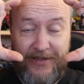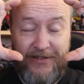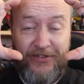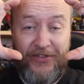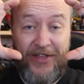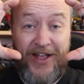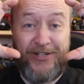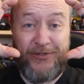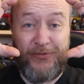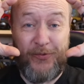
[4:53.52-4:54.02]

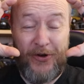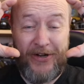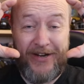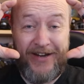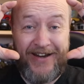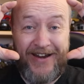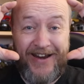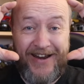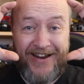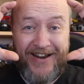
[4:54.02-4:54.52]
That's what
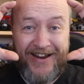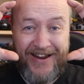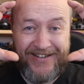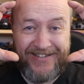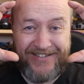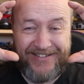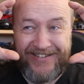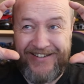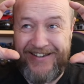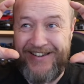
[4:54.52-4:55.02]
it
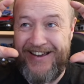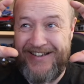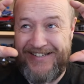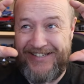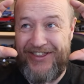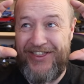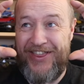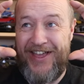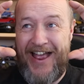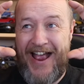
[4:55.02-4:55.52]
is.
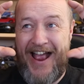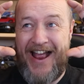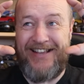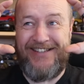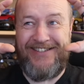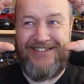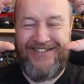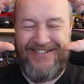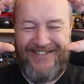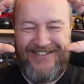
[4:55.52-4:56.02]
It's
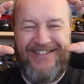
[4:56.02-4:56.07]
that.